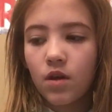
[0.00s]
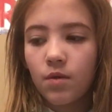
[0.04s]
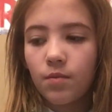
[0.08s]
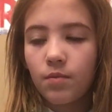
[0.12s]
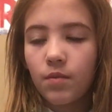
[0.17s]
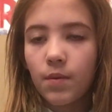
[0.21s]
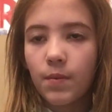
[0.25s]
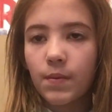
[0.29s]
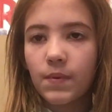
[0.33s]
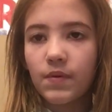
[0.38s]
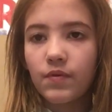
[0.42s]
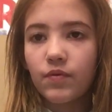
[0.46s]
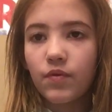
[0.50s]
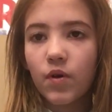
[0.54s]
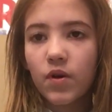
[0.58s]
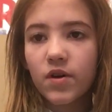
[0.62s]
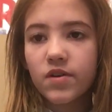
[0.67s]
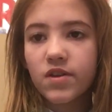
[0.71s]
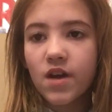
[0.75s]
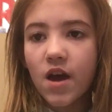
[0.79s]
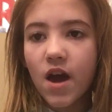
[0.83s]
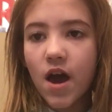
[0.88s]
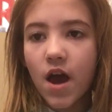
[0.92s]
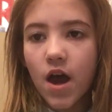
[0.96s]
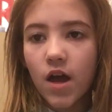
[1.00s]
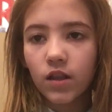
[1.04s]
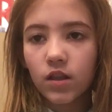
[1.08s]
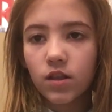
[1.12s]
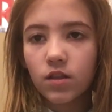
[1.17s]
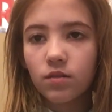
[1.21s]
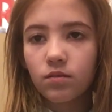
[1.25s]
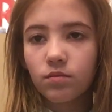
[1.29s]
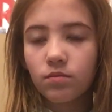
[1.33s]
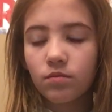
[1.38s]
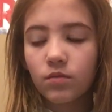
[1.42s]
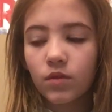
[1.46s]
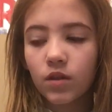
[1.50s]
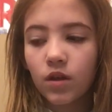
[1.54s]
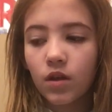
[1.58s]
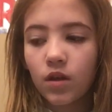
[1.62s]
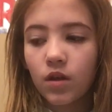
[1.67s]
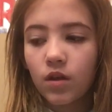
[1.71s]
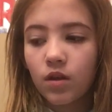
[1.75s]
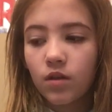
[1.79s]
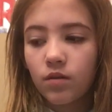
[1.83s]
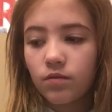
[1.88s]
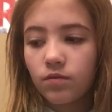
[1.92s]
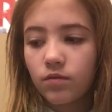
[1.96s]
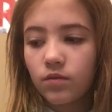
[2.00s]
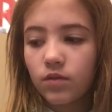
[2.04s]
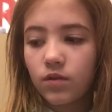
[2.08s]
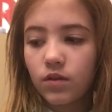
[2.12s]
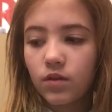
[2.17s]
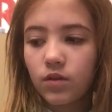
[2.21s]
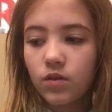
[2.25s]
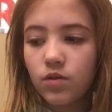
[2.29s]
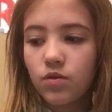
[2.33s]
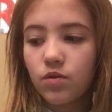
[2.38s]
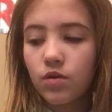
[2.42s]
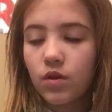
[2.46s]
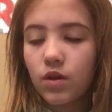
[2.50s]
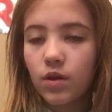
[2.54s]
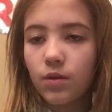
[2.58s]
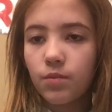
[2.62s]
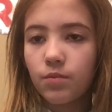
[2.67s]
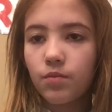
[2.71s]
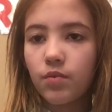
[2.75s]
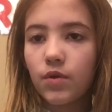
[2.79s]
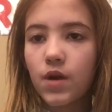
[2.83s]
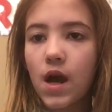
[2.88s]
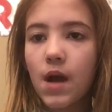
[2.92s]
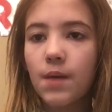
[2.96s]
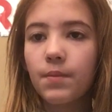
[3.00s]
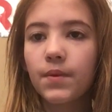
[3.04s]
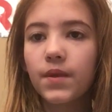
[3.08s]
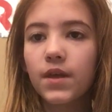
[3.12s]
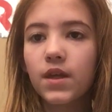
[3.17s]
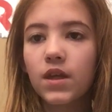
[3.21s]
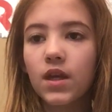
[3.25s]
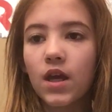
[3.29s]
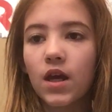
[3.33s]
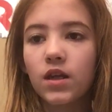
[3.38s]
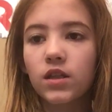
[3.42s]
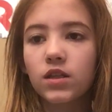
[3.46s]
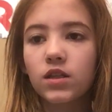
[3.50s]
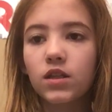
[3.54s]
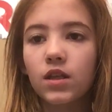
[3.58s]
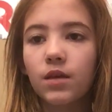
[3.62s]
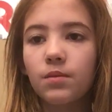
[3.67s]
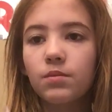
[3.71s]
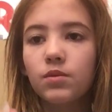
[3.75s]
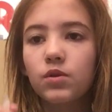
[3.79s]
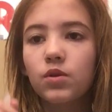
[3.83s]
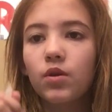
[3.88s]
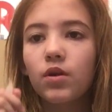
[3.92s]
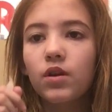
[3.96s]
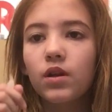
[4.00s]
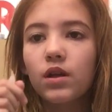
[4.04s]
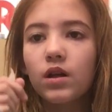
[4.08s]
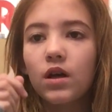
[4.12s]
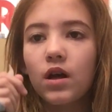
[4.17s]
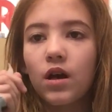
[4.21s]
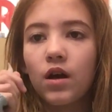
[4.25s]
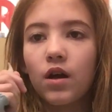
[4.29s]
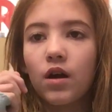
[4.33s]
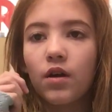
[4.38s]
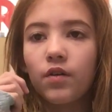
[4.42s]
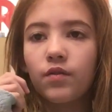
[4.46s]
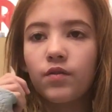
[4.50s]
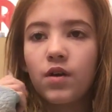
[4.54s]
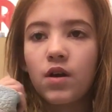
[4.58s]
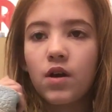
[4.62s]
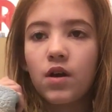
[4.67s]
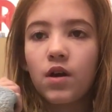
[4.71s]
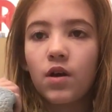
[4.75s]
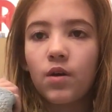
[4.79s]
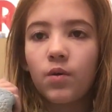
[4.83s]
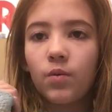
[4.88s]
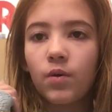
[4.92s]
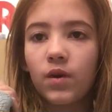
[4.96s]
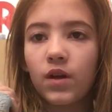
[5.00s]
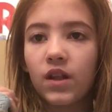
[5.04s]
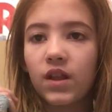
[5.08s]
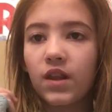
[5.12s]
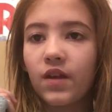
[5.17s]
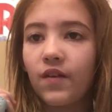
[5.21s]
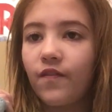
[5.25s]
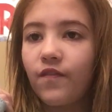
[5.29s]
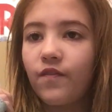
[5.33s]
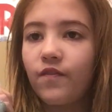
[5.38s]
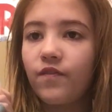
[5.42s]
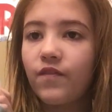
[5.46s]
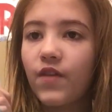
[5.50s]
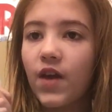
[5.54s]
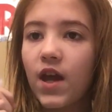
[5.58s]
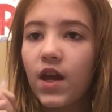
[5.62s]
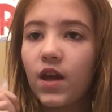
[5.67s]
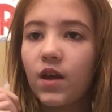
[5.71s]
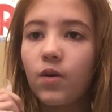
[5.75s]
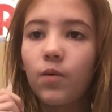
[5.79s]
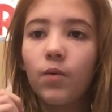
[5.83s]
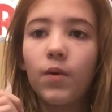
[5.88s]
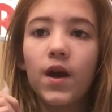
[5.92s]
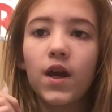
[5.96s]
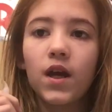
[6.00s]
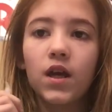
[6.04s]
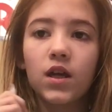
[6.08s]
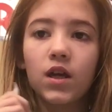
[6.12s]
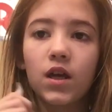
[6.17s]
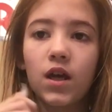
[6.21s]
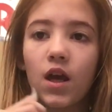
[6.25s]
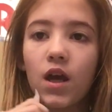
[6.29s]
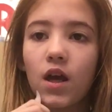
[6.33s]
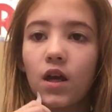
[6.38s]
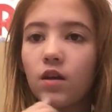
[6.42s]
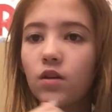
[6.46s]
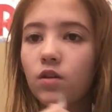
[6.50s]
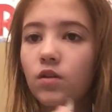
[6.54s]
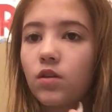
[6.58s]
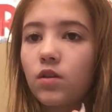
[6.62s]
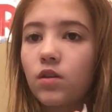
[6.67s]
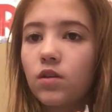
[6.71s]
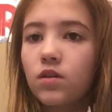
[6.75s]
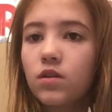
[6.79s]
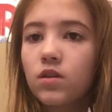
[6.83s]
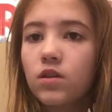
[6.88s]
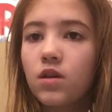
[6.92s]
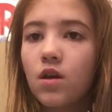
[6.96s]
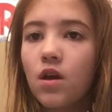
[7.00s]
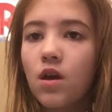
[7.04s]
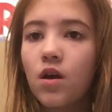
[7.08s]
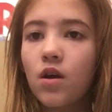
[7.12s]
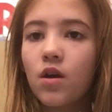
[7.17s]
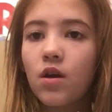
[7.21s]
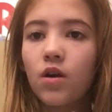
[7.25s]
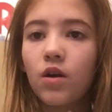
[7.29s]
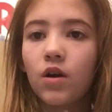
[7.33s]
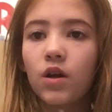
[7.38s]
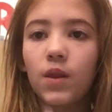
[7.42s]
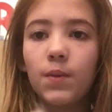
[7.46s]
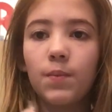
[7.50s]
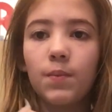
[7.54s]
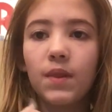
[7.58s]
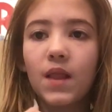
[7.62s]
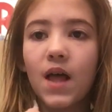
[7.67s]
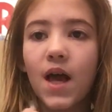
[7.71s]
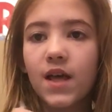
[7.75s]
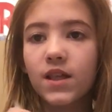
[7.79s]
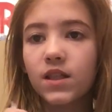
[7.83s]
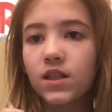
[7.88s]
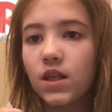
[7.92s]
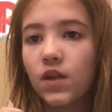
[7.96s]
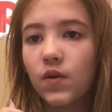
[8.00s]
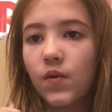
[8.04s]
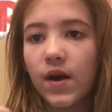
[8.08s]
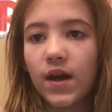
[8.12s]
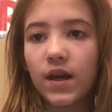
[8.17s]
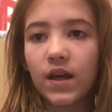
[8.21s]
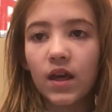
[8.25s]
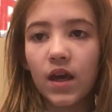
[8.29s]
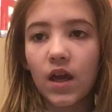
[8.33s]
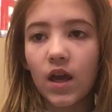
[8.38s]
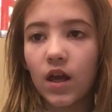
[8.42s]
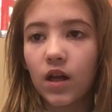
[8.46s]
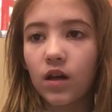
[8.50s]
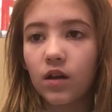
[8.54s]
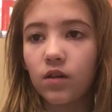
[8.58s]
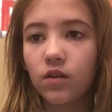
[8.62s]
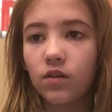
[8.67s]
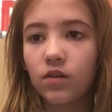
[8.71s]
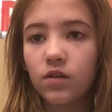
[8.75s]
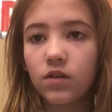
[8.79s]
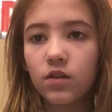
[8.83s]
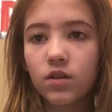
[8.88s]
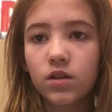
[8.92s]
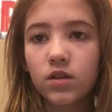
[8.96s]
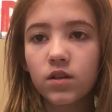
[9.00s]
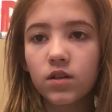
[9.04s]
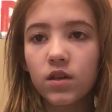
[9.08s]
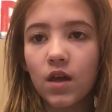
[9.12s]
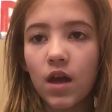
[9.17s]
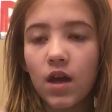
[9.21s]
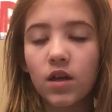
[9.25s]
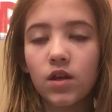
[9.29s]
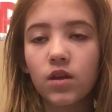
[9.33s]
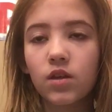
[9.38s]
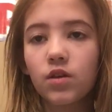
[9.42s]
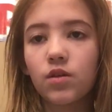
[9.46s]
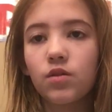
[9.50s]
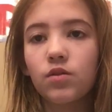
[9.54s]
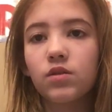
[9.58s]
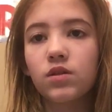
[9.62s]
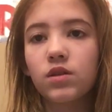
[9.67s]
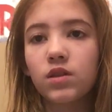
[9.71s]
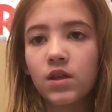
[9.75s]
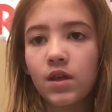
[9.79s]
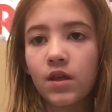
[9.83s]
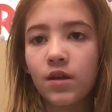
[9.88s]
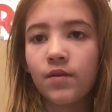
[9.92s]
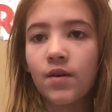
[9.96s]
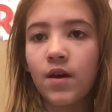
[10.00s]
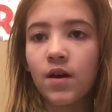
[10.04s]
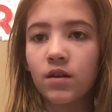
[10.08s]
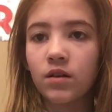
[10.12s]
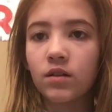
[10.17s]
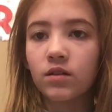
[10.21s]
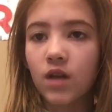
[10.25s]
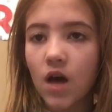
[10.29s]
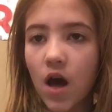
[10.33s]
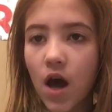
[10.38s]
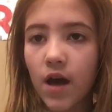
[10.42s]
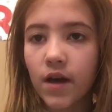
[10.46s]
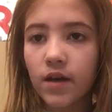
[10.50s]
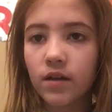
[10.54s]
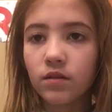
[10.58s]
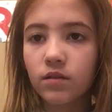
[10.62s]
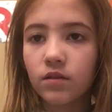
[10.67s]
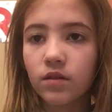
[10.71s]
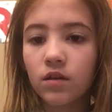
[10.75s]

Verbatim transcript: But before that, you can probably get some sort of one of the fake white candles are the plastic white candles that you see around a lot.